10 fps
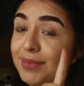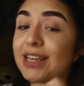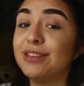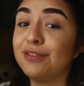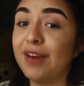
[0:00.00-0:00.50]

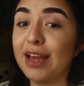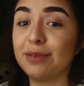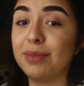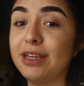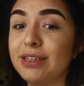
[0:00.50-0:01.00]
that's a
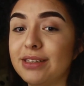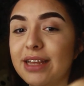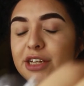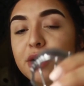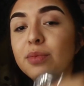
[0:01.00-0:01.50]
fact because
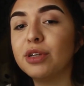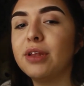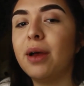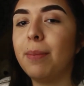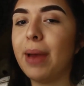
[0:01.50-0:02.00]
that job was
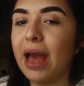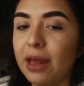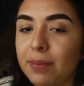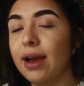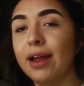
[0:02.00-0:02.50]
not
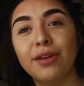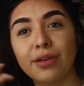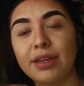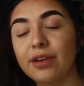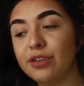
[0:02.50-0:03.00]
bad i don't
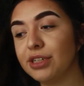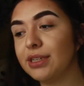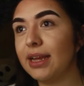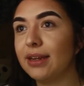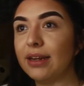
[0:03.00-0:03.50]
know there was
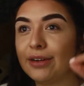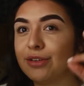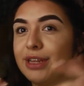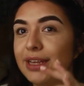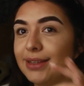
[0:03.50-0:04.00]
just like
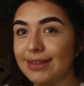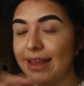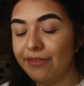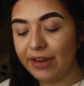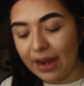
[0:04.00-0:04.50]
little things
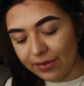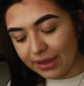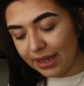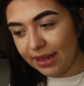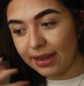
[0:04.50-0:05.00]
every now
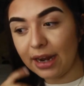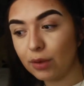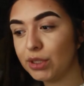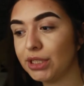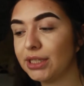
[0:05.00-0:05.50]
and then that i
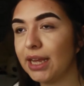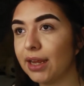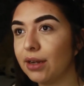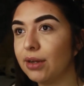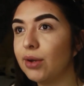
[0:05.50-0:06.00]
was just like
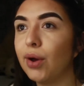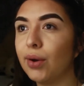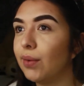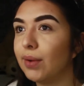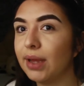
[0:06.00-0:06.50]

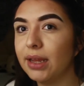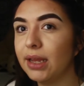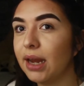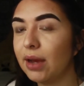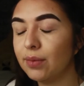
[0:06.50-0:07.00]
no and
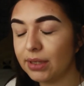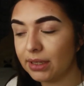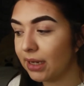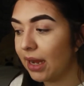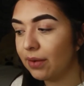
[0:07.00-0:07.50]
then i
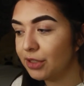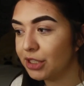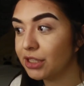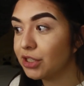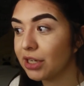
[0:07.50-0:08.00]
would i would
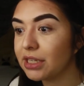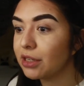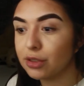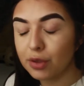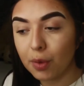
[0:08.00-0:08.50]
just stress
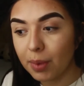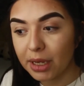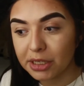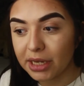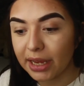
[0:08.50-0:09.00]
out so
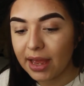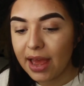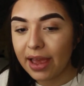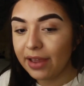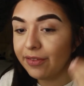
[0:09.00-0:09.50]
much like
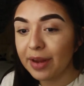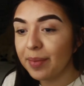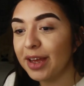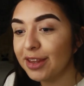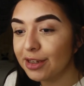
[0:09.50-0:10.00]
even in
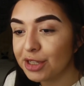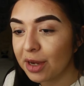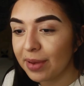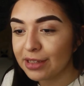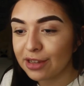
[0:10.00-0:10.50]
my other
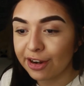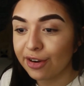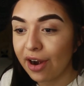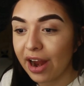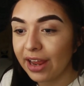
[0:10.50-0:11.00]
job i started
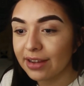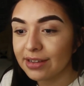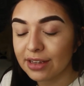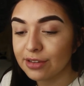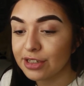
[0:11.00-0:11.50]
crying
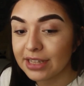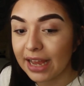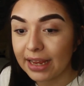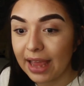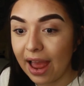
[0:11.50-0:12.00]
because i was just
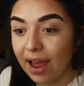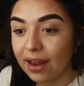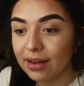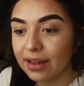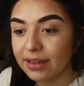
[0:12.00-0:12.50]
like i
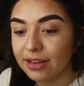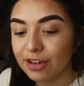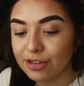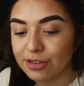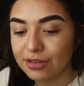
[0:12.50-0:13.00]
can't like
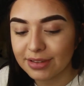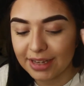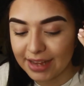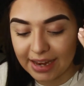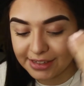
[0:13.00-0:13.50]
there's
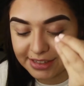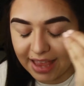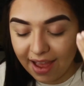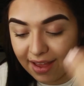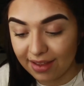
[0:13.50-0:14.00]
eh, i just
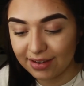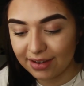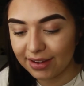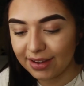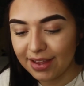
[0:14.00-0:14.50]
can't and
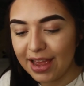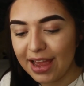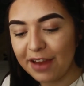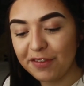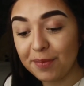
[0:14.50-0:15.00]
like
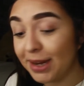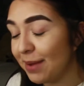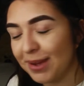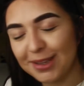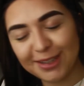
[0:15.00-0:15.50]
everybody
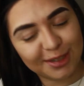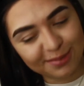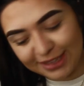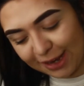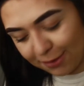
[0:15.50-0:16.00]
at my other job
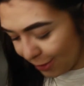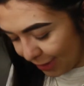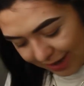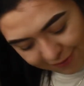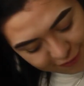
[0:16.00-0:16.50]
was like
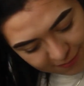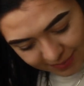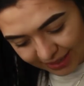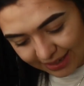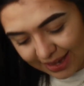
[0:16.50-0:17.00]
rooting for
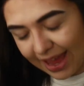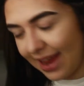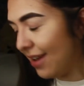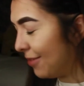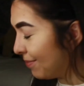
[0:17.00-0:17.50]
me
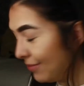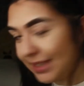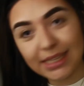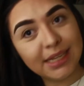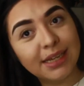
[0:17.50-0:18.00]
and
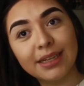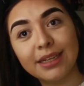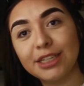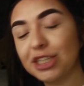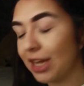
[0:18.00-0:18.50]

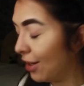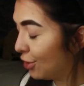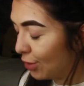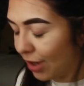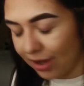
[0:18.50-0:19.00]
shout
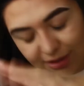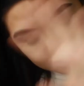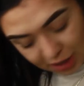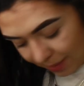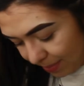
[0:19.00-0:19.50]
out to all
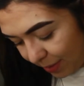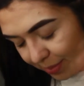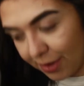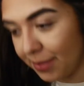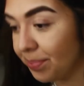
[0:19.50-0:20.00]
the trap
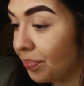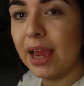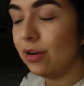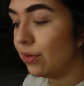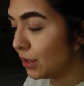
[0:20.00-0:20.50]
people
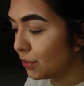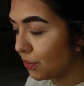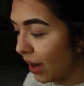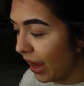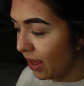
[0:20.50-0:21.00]
i know what's
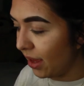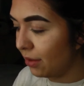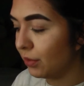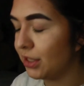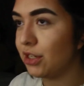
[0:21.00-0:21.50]
right
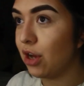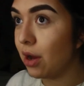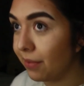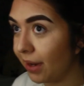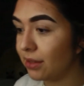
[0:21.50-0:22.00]
and what's
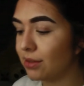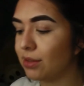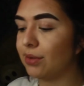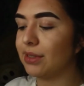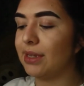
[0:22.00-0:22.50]
not right
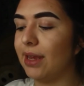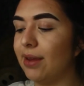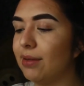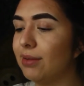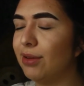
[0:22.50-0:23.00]
so it's like
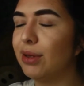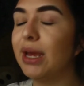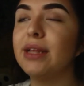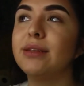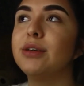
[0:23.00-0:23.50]
you
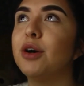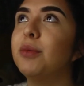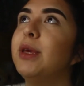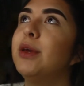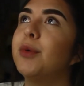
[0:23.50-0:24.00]
can't tell
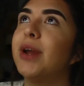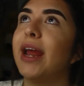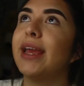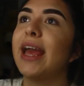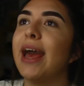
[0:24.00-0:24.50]
me what
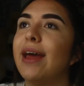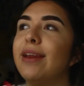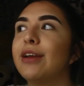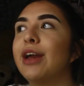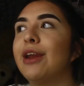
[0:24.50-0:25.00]
i
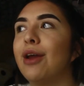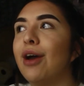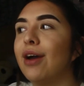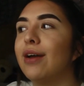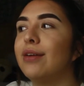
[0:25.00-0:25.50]
can and
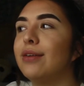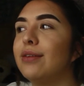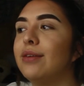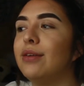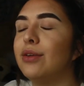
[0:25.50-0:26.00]
cannot
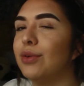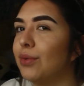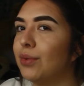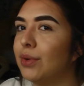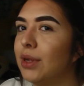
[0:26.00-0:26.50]

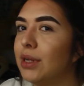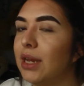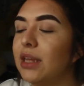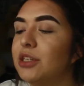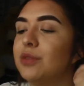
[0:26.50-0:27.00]
do
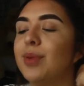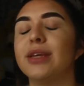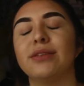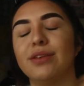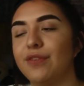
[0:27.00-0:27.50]
like just
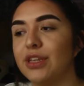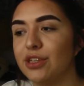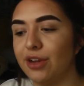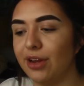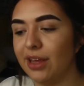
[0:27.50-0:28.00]
because it
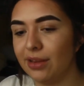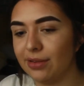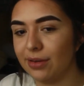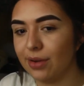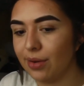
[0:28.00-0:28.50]
fits your
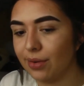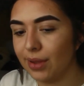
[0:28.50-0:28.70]
needs, no.